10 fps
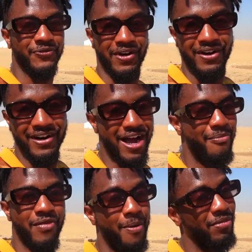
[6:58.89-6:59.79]
far,
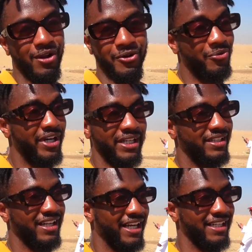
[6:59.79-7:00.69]
I'm, I'm blown away.
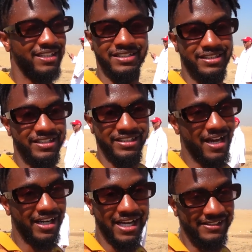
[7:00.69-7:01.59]
Like,
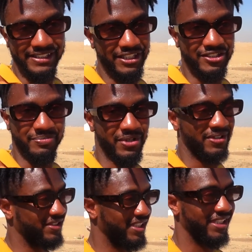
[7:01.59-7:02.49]
y'all gotta see this in
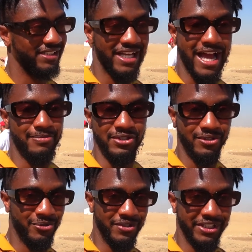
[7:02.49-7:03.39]
person. It is
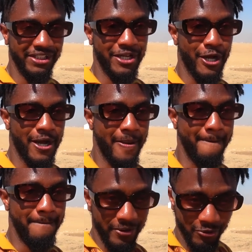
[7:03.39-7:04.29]
absolutely
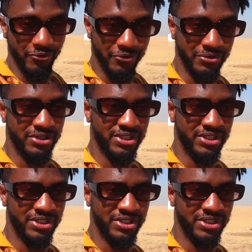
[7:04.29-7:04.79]
beautiful.